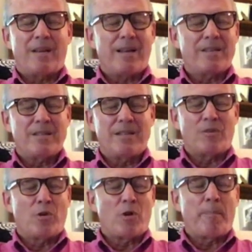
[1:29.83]
us that
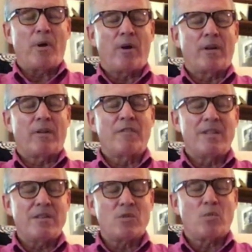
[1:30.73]
are a part of
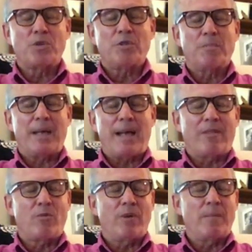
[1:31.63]
this worship
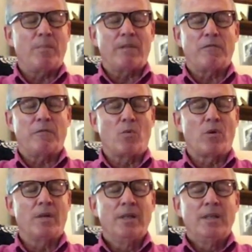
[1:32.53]
gathering, but for